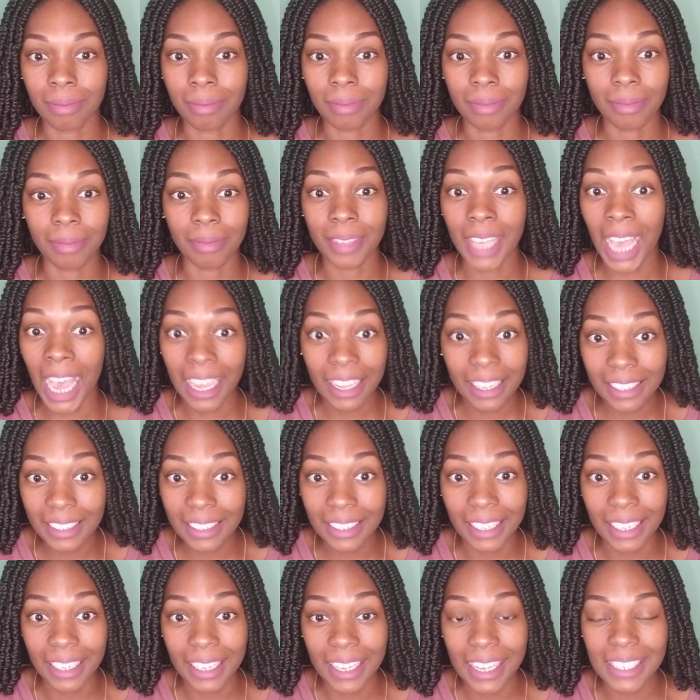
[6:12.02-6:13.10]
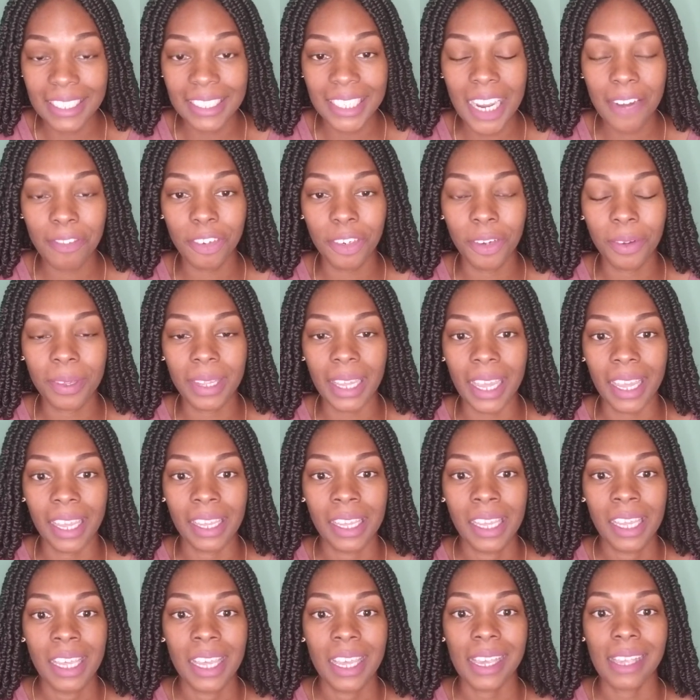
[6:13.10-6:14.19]
not good. It's never okay.
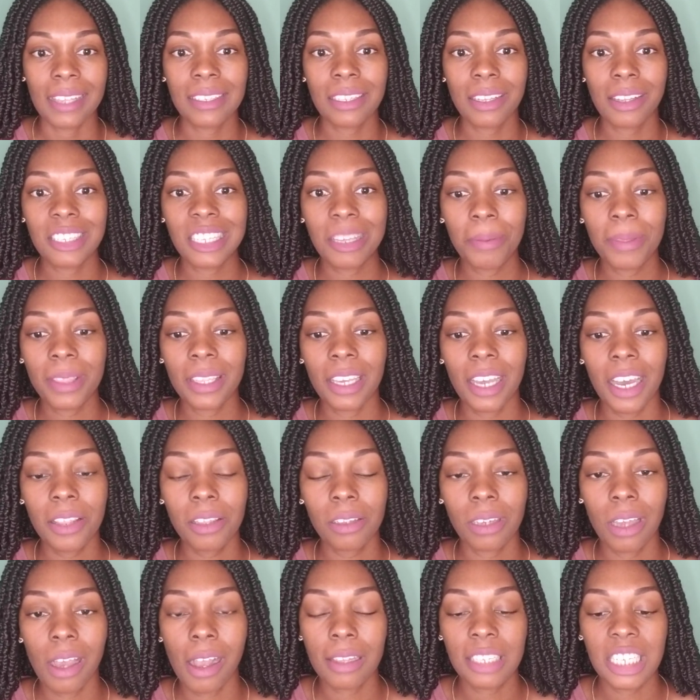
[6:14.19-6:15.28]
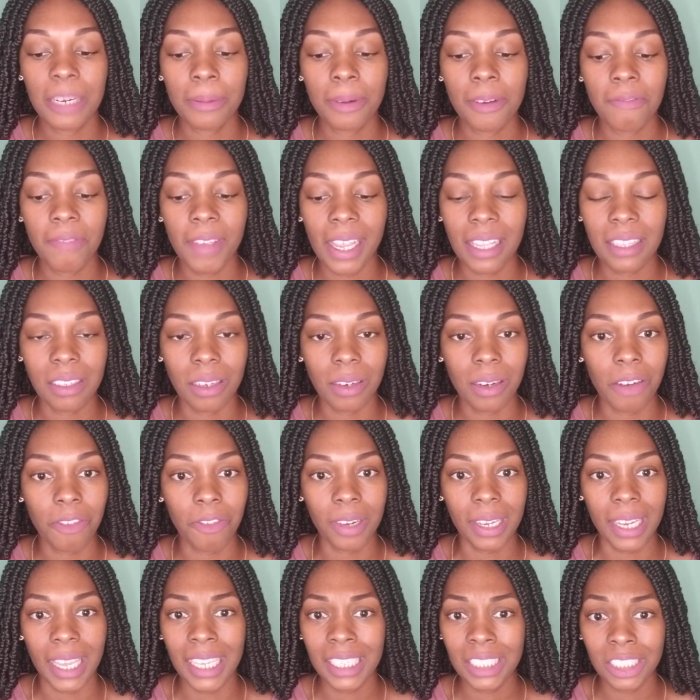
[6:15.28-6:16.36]
And so some of the other long-term effects are
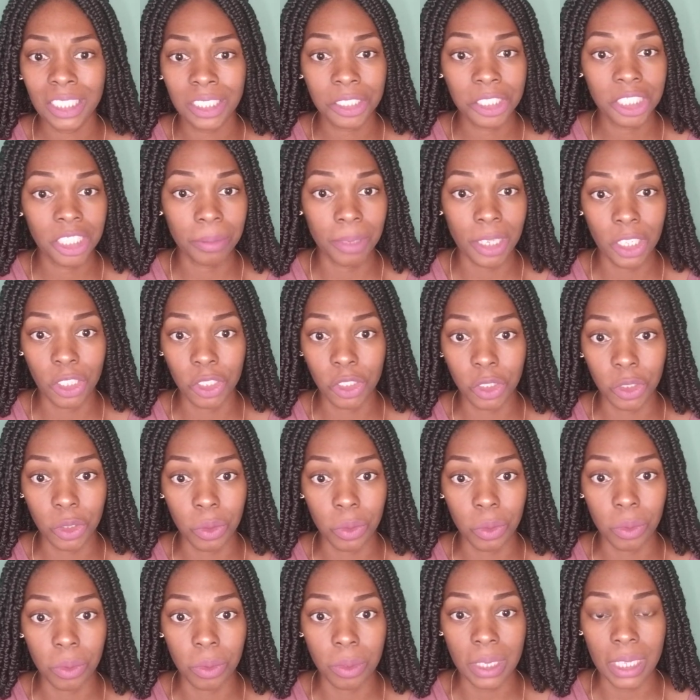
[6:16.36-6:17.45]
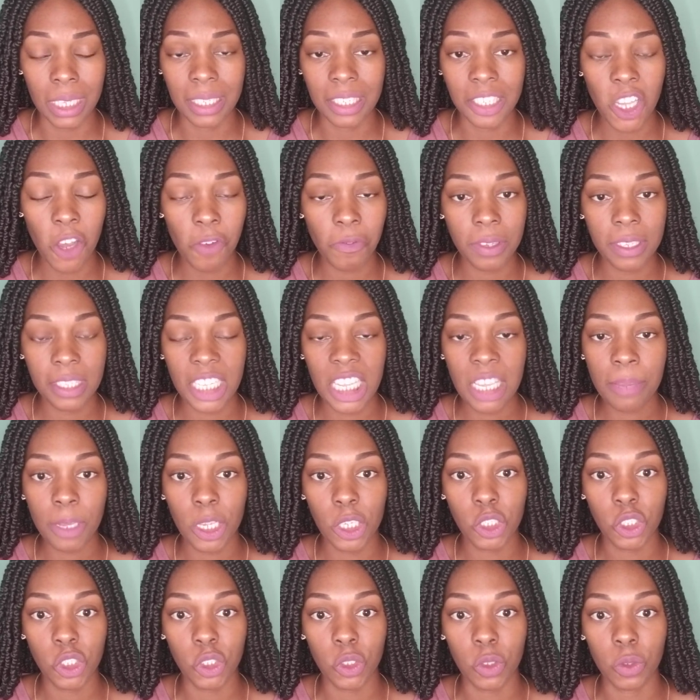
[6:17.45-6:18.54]
relationship issues and self-esteem
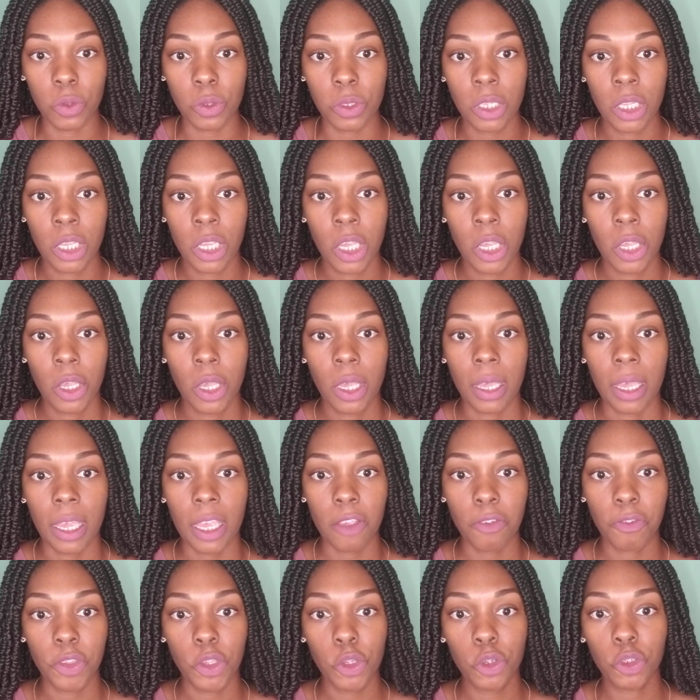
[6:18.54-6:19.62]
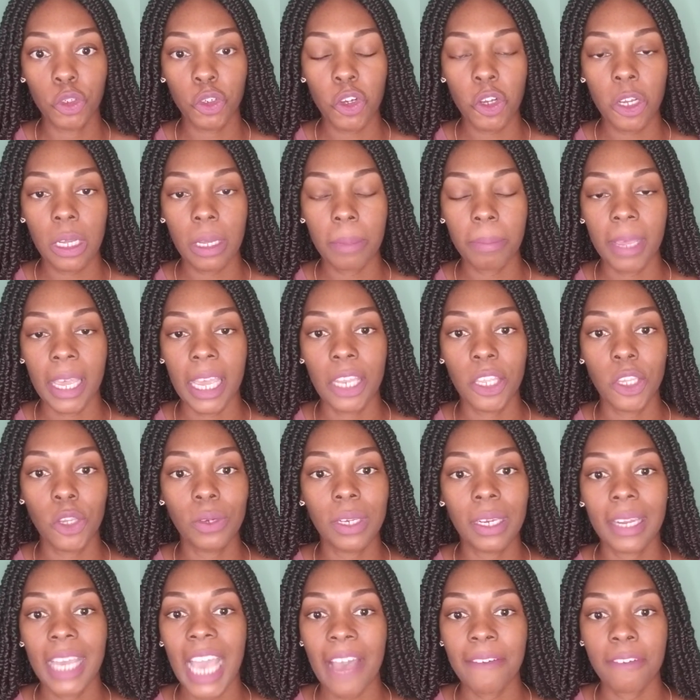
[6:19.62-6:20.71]
issues. If you grew up and you
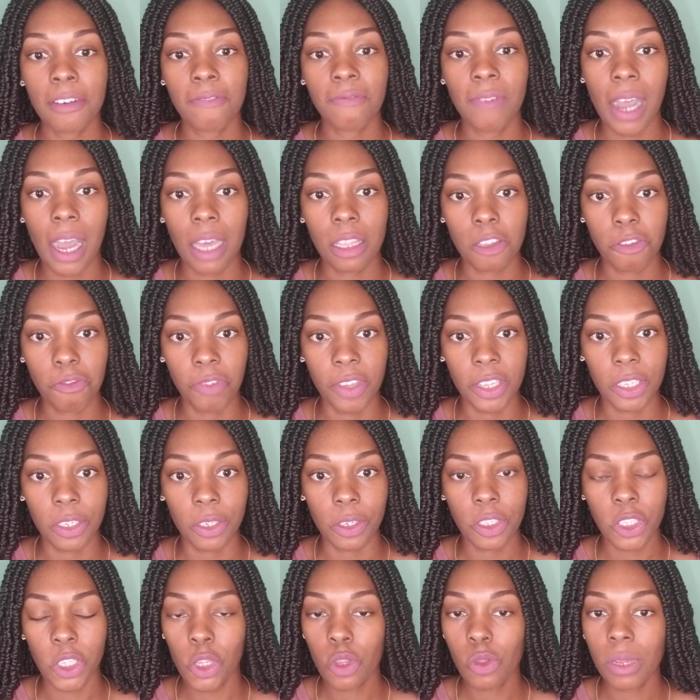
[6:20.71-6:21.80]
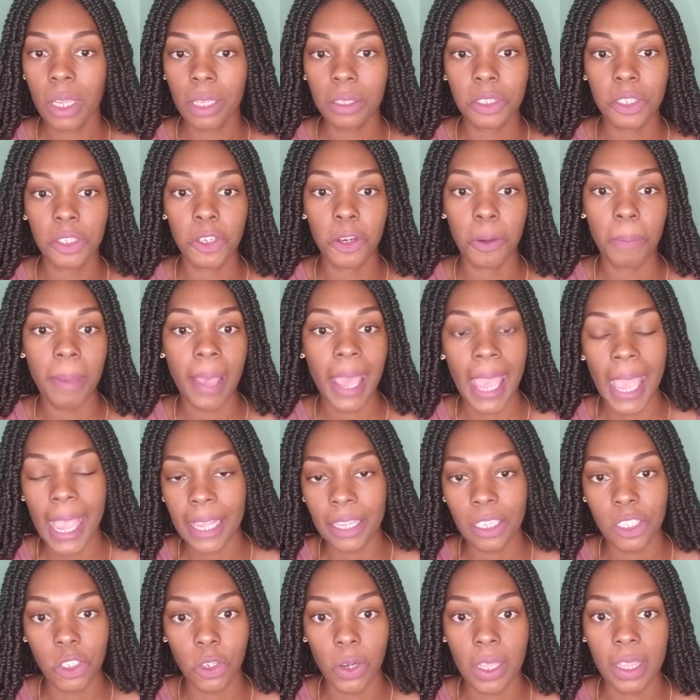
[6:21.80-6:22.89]
didn't have a father figure, so you look to your
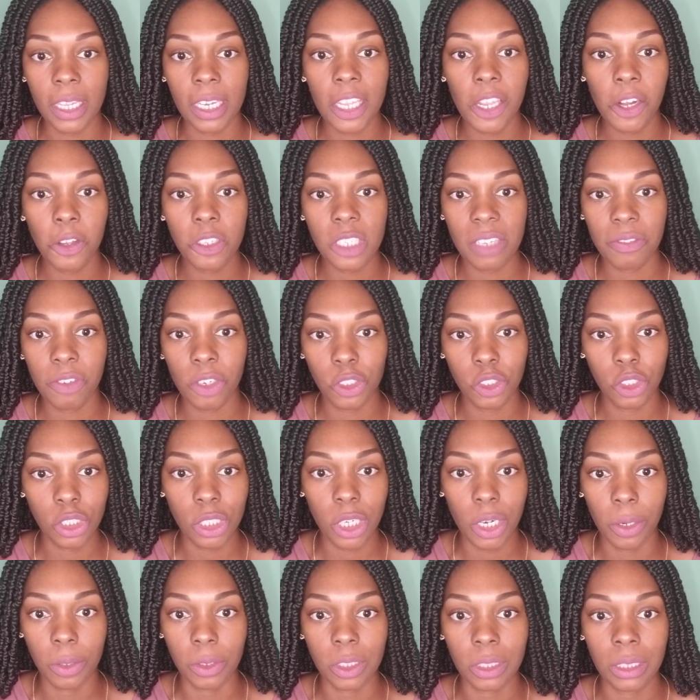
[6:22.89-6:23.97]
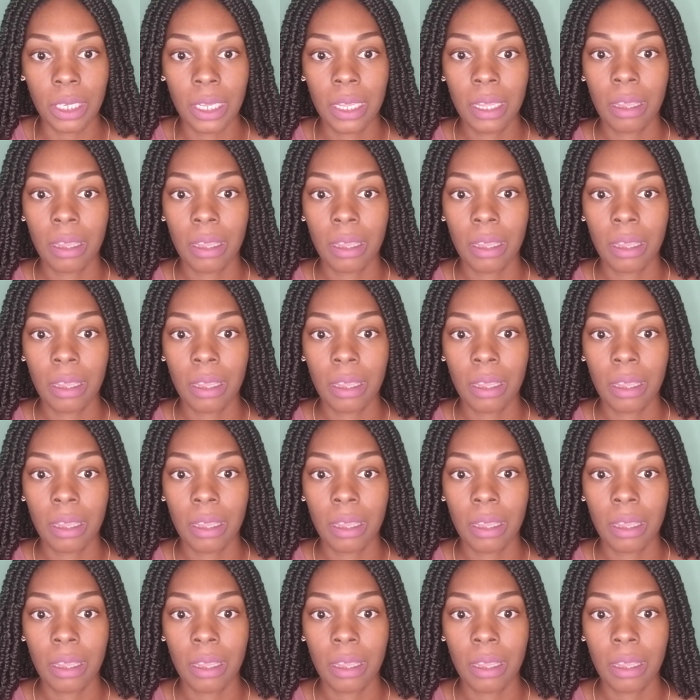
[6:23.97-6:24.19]
pastor and the leaders of your church